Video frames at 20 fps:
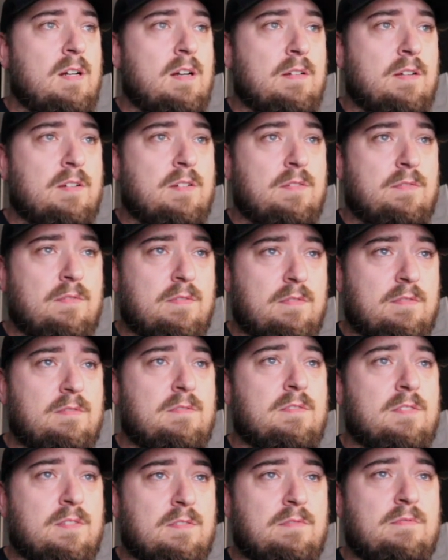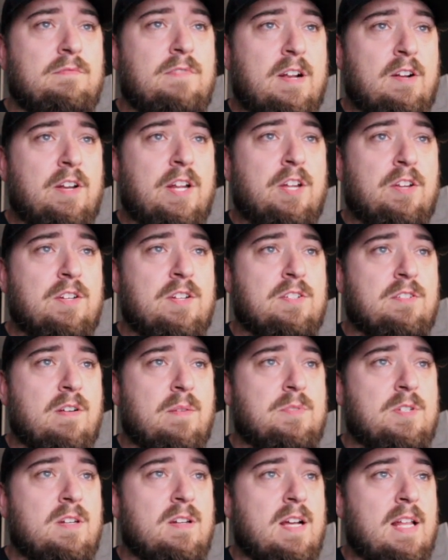A very good
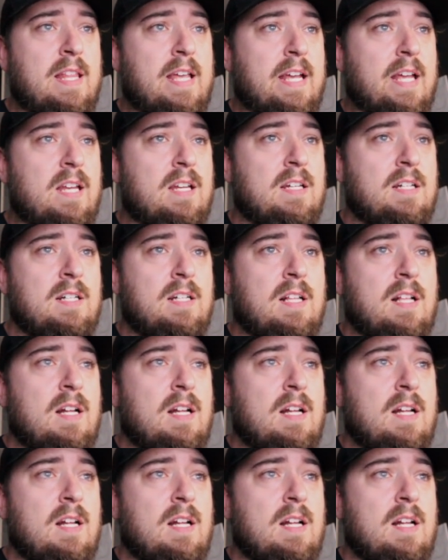description. I like it.